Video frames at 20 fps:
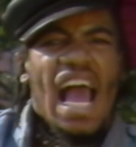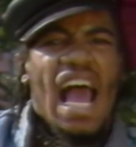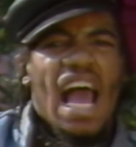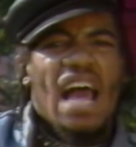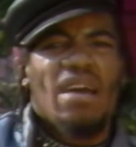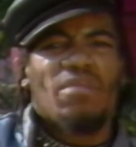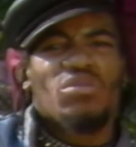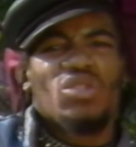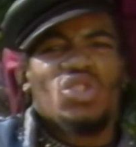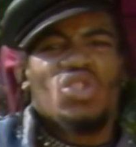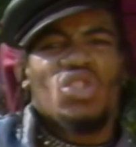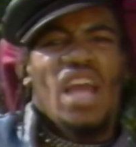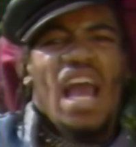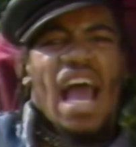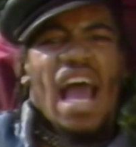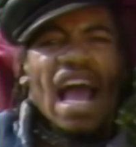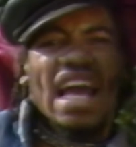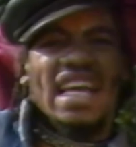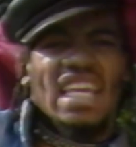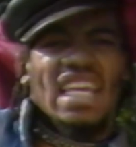I'm
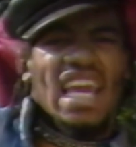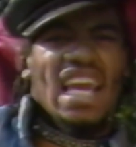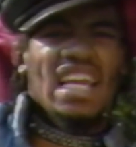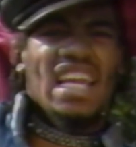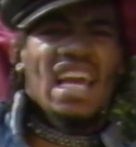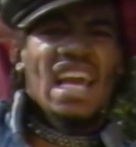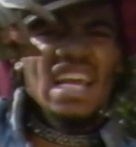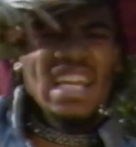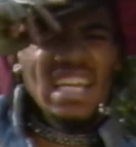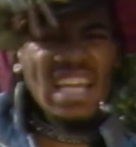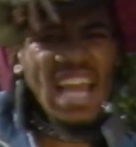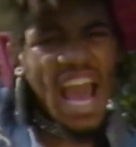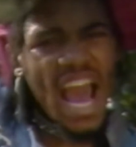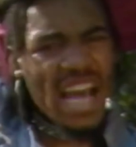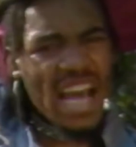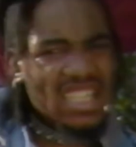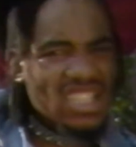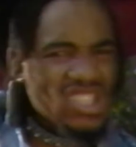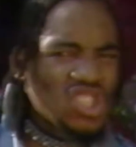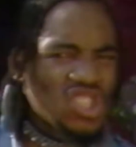trying
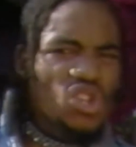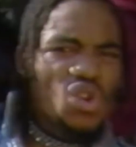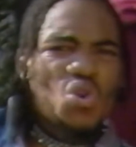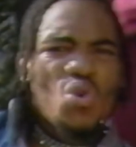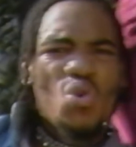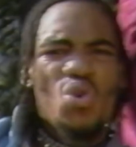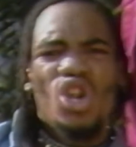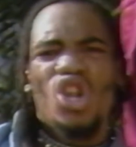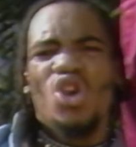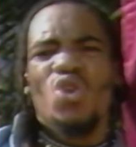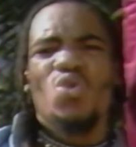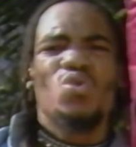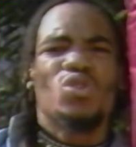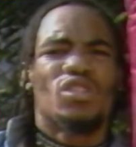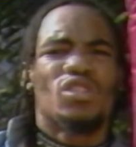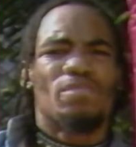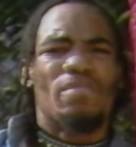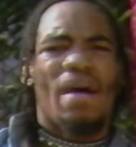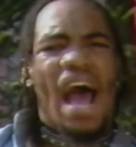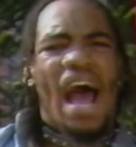not to
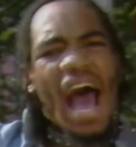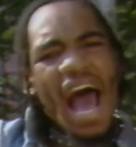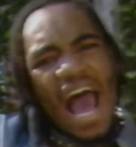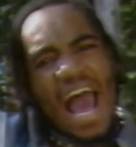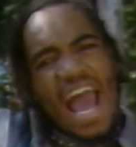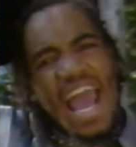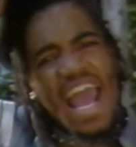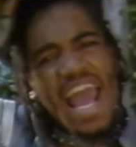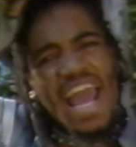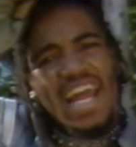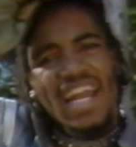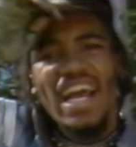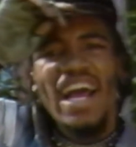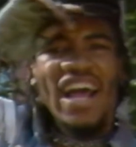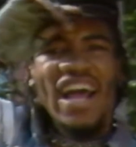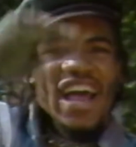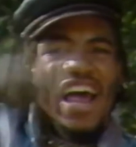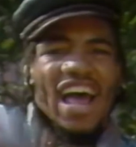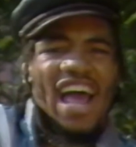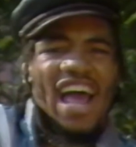lose my head.